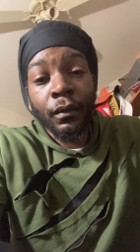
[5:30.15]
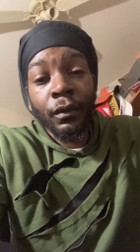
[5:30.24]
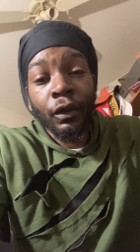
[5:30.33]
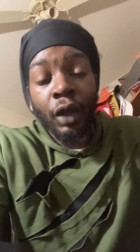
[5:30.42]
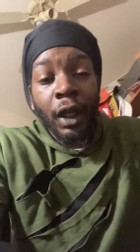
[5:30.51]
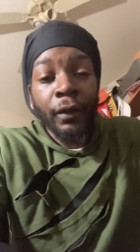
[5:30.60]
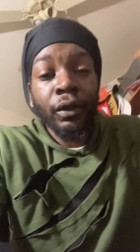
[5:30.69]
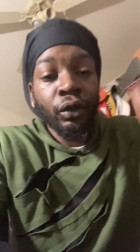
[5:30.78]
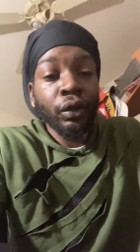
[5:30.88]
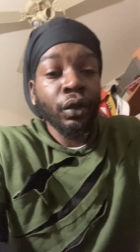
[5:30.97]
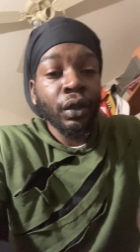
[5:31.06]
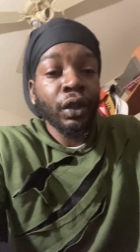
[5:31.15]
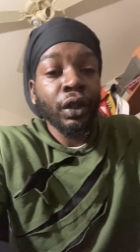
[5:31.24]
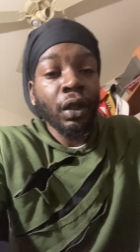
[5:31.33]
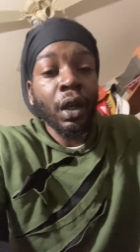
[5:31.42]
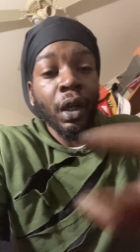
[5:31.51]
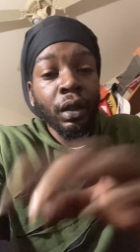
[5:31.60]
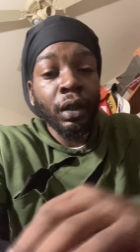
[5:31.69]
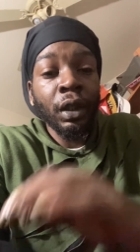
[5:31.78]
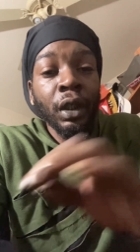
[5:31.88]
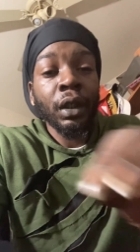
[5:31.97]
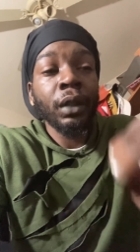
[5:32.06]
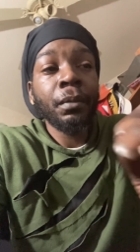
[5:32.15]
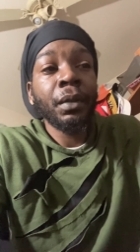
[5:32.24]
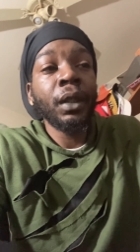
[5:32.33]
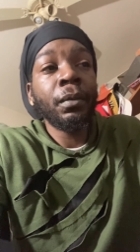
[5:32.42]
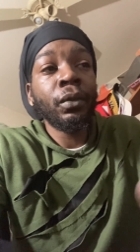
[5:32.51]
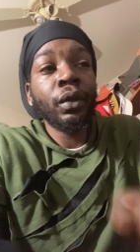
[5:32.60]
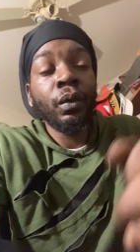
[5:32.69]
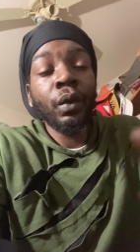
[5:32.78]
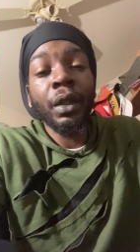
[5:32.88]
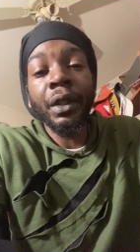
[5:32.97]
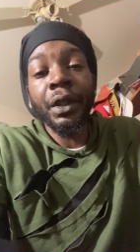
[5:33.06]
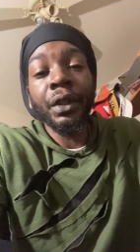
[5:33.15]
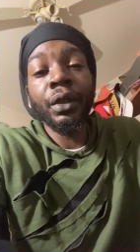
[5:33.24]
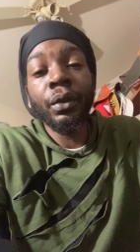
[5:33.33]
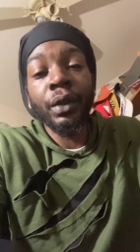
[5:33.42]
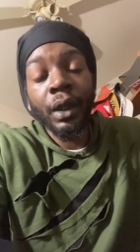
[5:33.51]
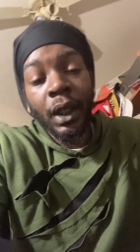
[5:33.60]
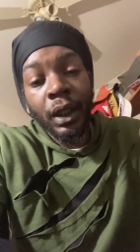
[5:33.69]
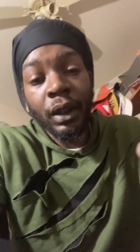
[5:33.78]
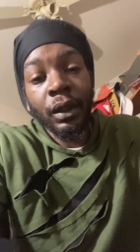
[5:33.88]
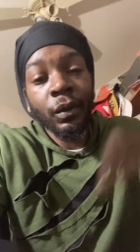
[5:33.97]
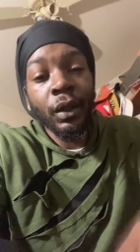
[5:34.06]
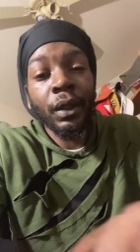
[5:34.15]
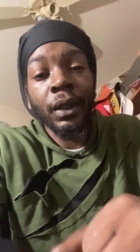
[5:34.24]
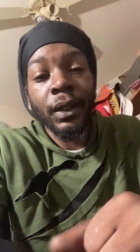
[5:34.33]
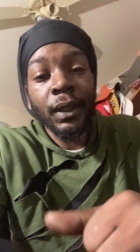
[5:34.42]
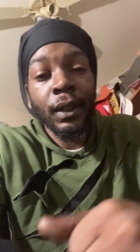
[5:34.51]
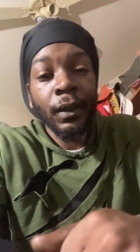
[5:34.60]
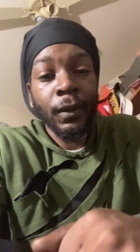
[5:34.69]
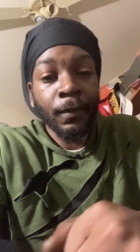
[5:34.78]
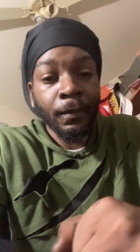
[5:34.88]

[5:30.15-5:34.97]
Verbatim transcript: You have to truly start looking at people and what they're doing, not just what they're saying.